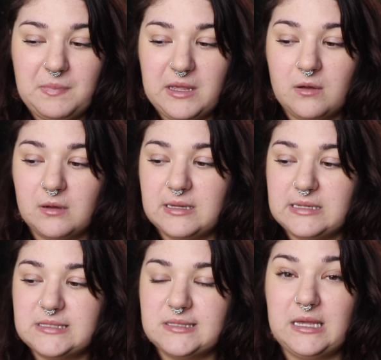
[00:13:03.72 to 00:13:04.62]

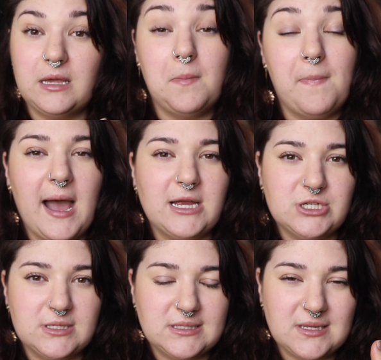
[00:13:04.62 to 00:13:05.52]
because the
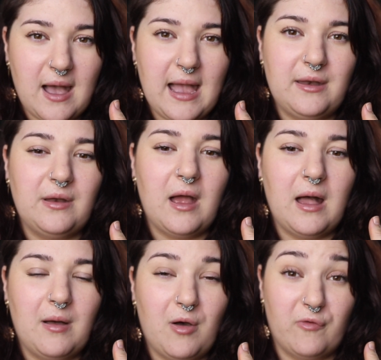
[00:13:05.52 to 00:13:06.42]
compassion side
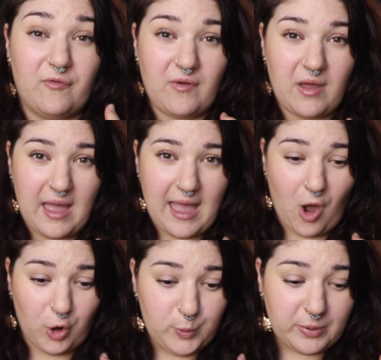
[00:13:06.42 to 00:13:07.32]
of
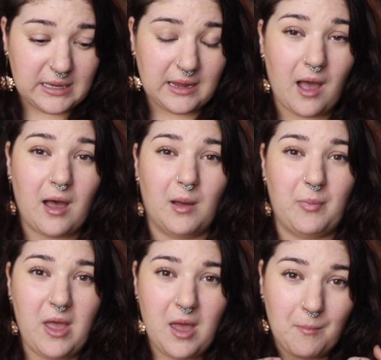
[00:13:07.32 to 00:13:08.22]
opening
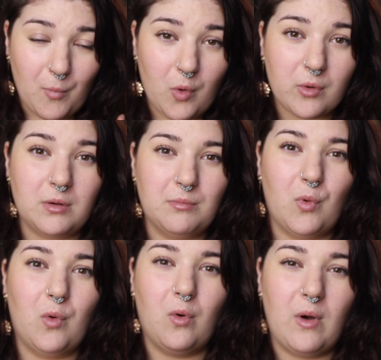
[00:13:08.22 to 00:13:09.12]
up more and
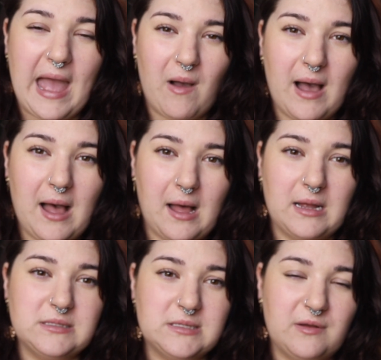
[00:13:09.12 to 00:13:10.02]
more, our
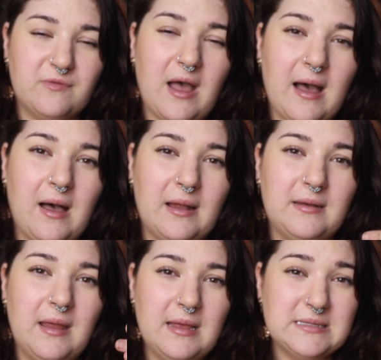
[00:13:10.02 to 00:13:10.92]
heart sort of
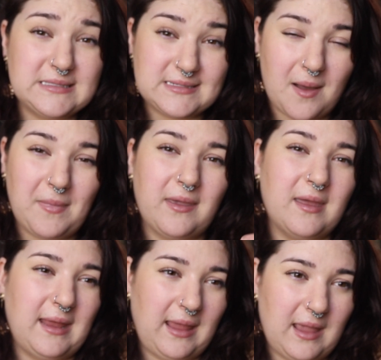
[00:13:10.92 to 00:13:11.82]
can't stomach
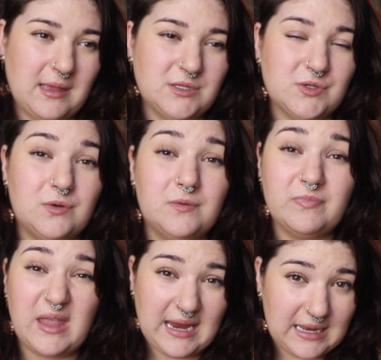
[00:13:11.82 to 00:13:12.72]
and
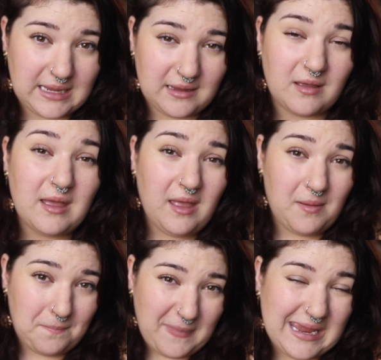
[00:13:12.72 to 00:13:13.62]
handle eating
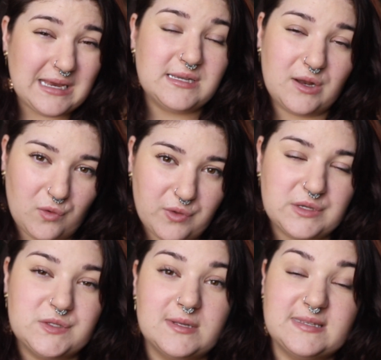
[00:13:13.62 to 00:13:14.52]
meat and all
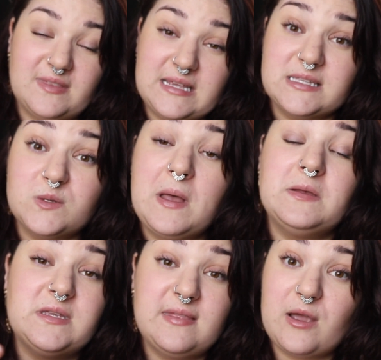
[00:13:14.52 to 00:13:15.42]
those sorts of things as
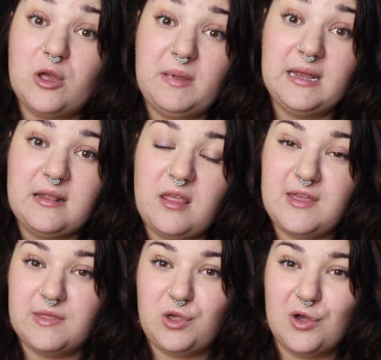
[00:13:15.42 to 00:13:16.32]
well. So that could be another
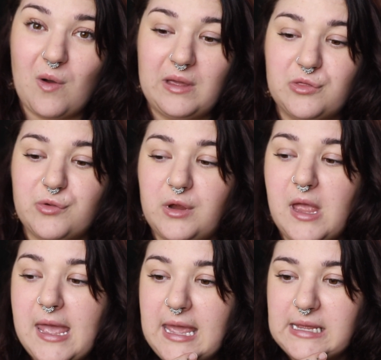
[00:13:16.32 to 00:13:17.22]
thing that you're going
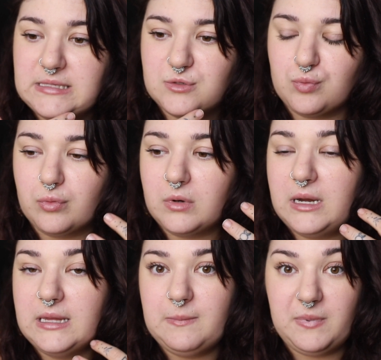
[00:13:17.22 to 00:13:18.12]
through, is this
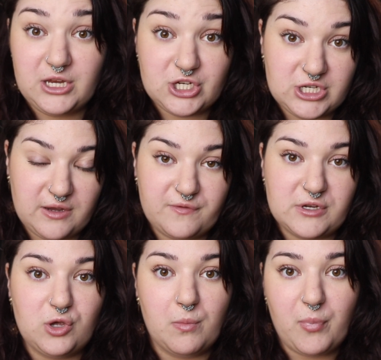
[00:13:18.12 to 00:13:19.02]
really big shift
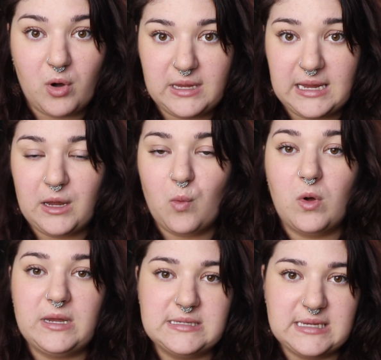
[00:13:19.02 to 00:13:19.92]
in your body,
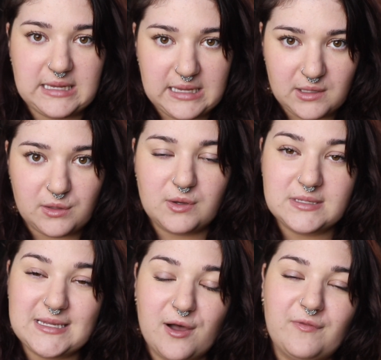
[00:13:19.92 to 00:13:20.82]
wanting to heal
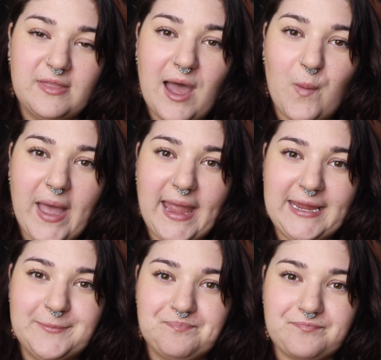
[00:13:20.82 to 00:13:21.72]
yourself in that
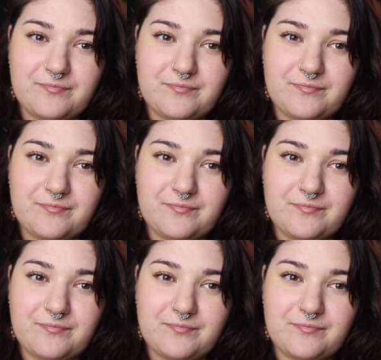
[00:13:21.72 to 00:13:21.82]
way.